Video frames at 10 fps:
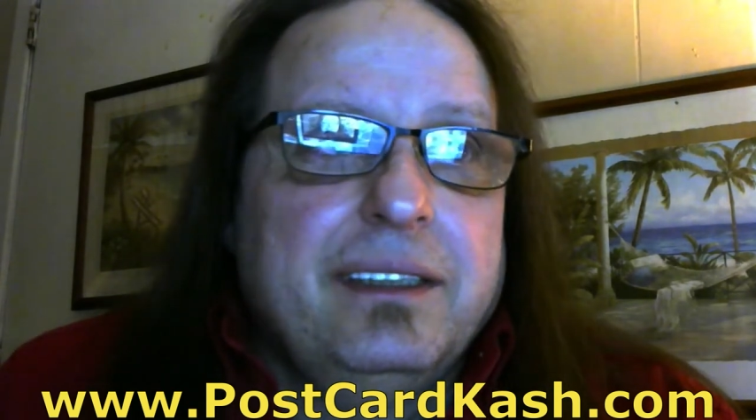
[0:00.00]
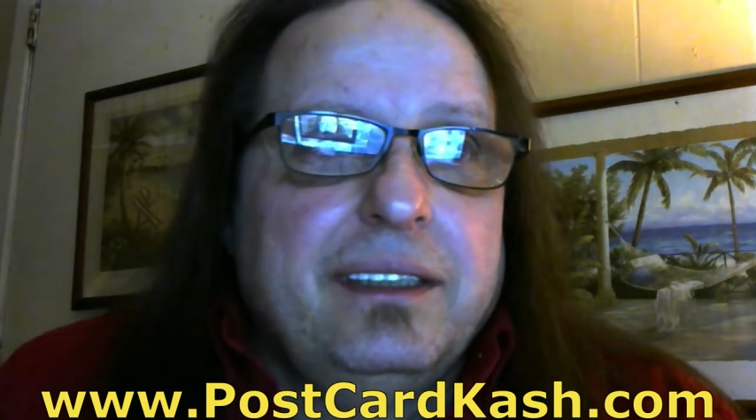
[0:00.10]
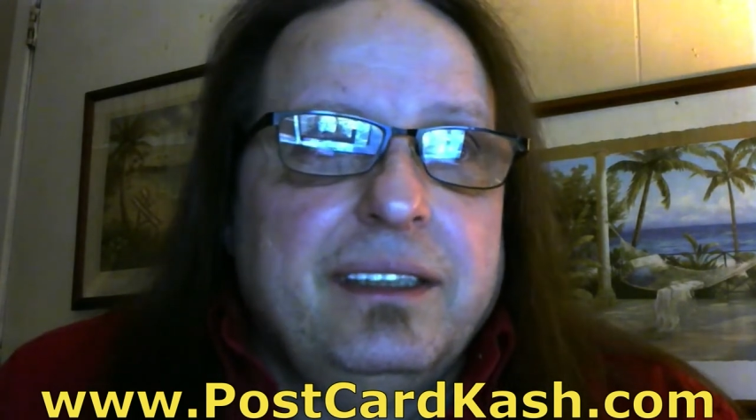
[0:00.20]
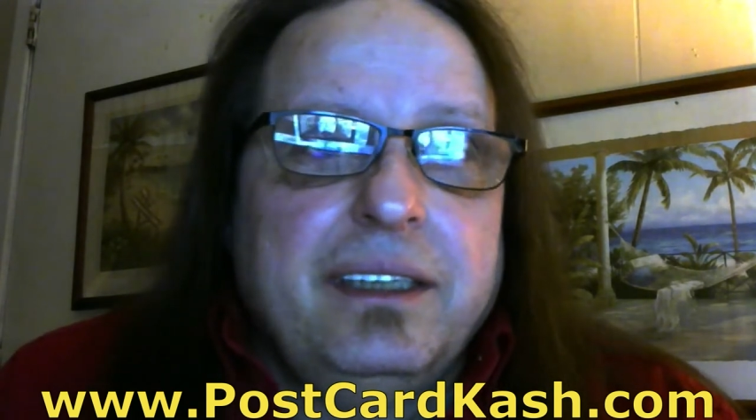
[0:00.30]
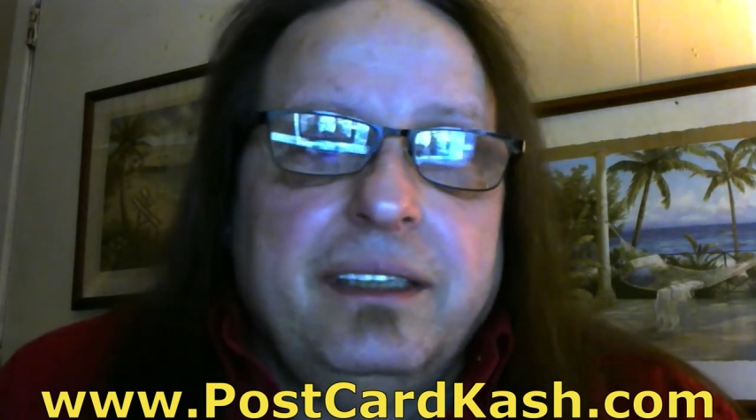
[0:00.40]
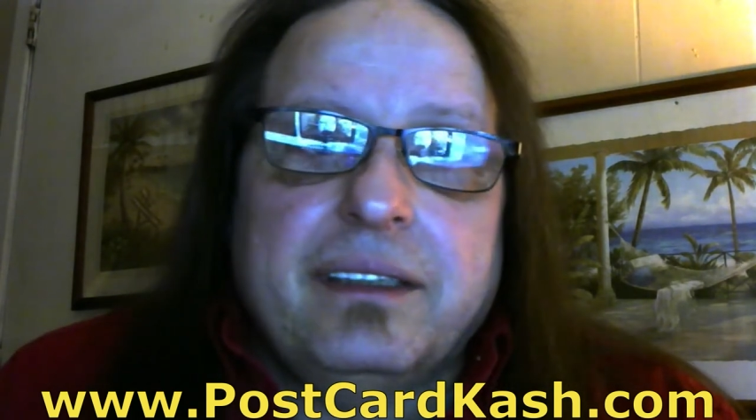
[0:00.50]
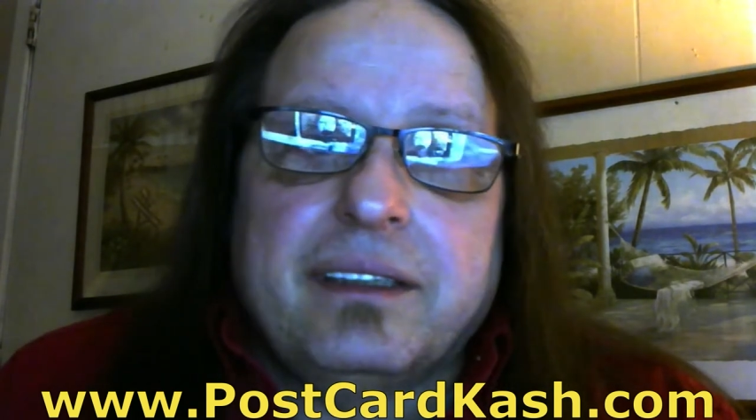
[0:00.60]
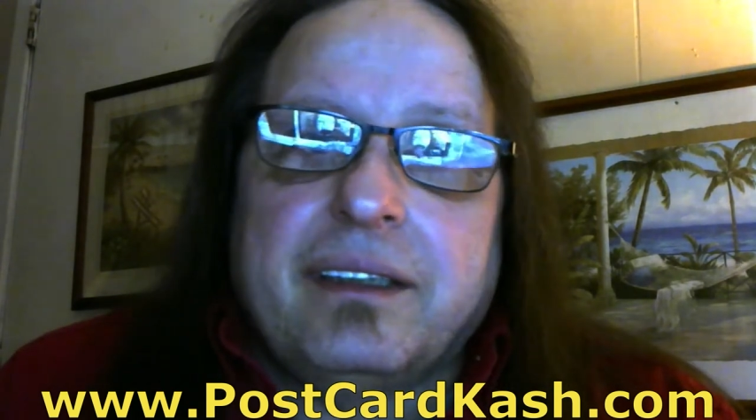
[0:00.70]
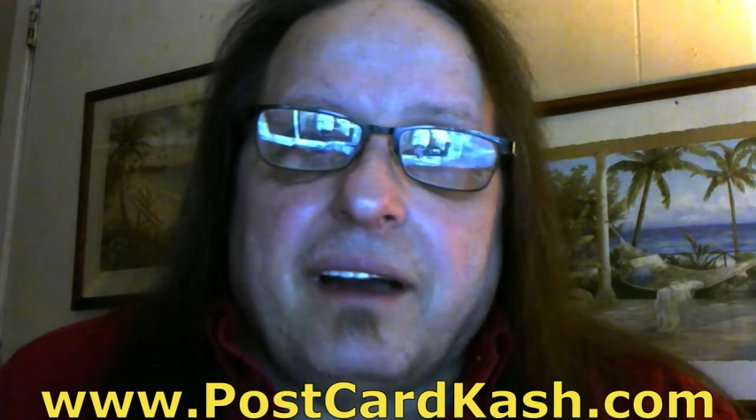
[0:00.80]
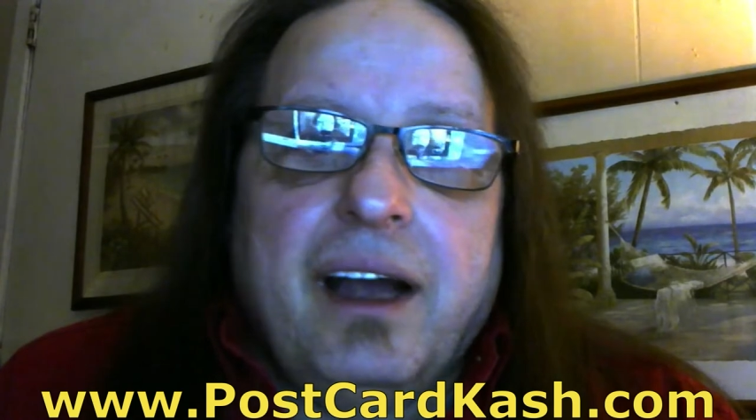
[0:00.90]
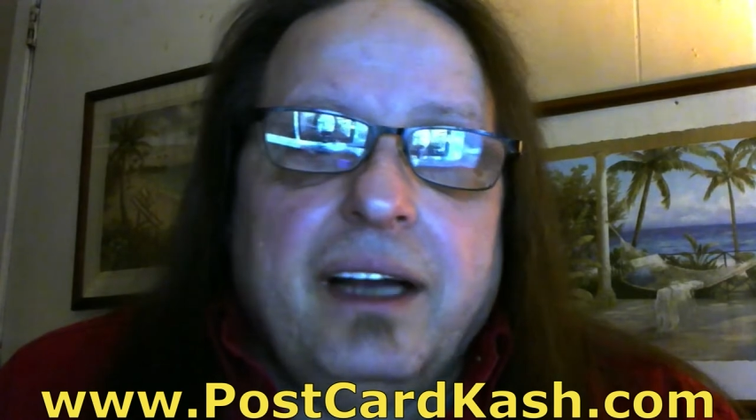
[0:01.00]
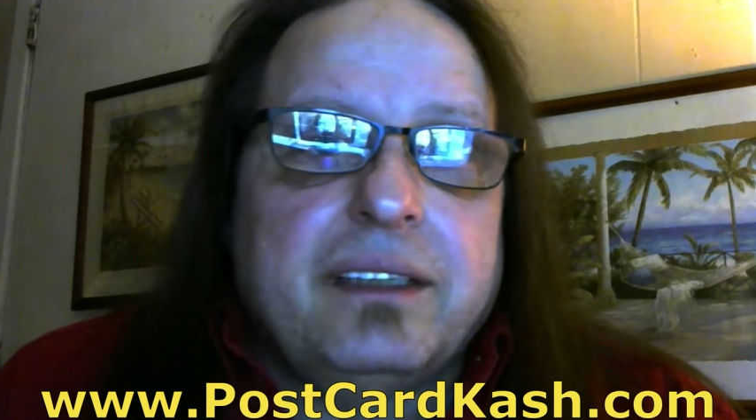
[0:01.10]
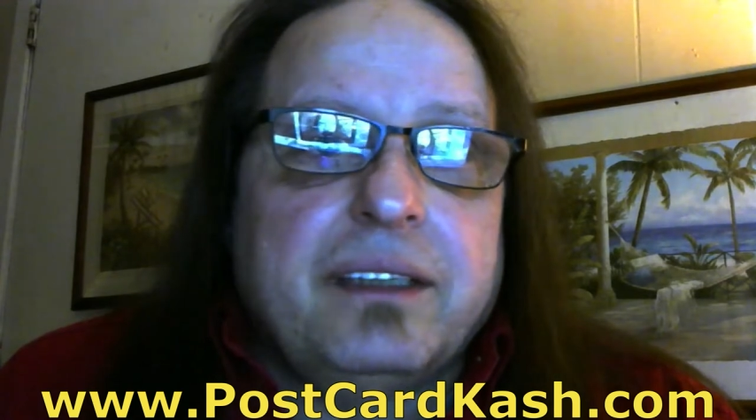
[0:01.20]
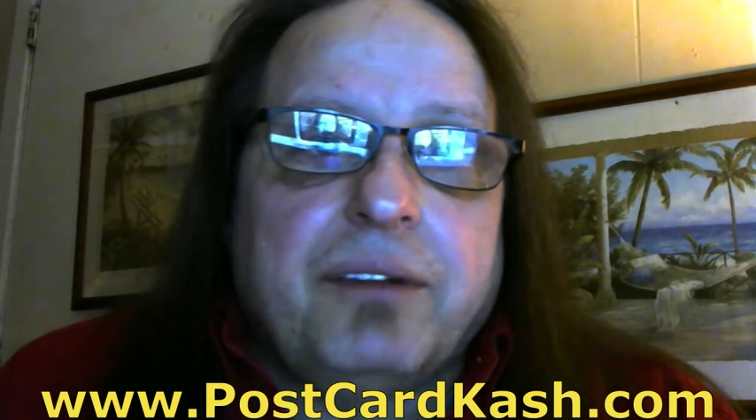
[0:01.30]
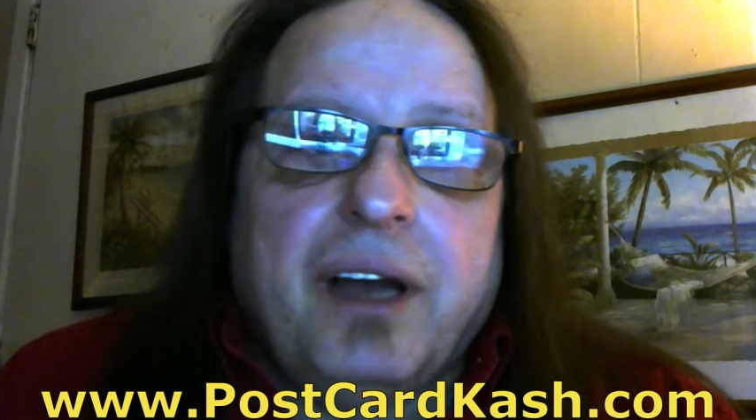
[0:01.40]
Jesus
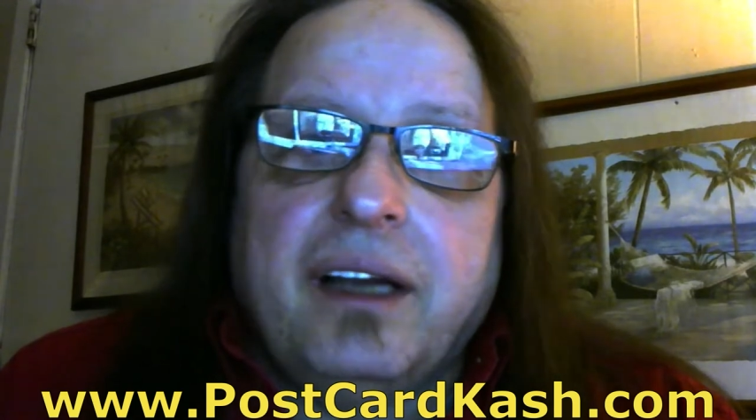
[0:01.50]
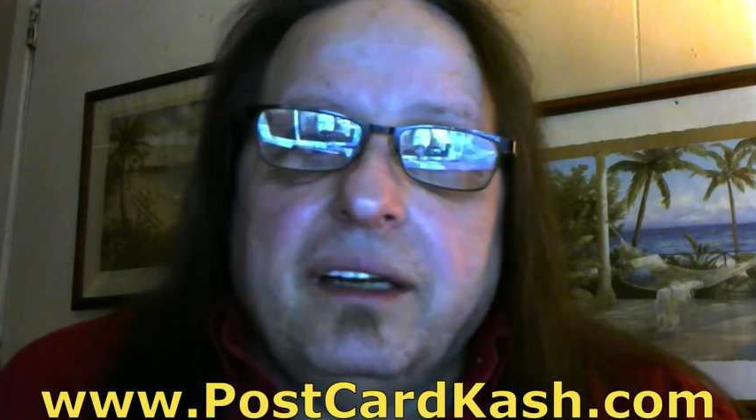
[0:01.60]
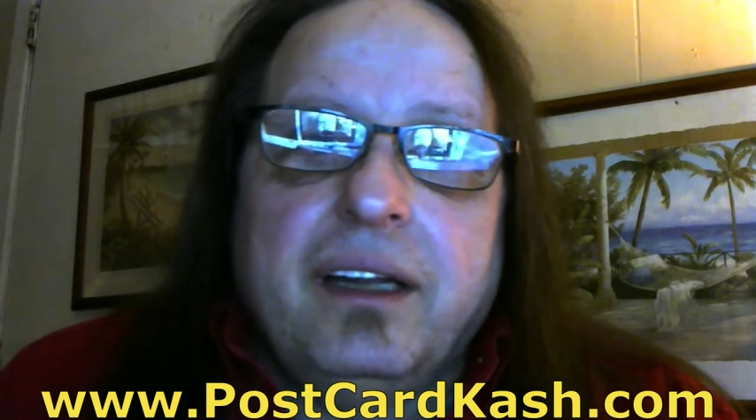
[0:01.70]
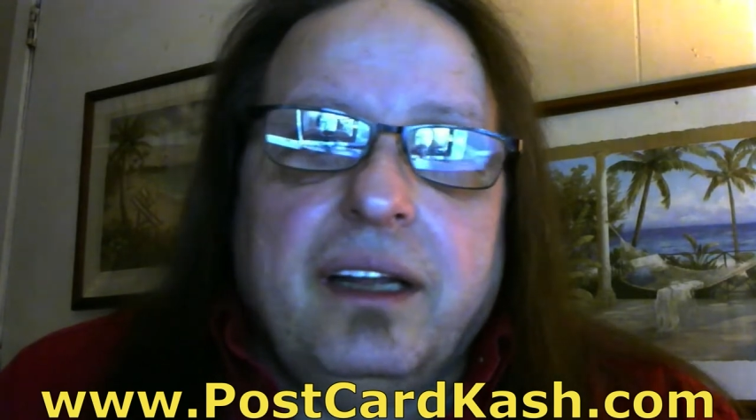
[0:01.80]
Christ, if I can,